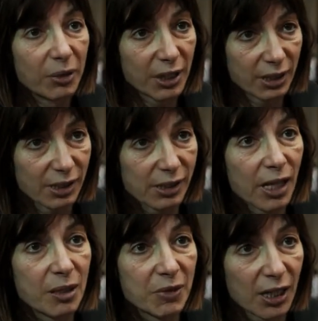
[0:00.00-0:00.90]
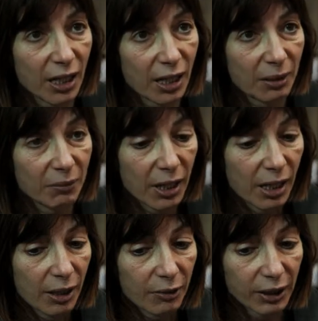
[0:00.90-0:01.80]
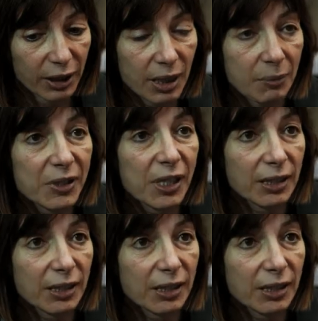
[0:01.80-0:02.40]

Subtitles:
but at the same time keeps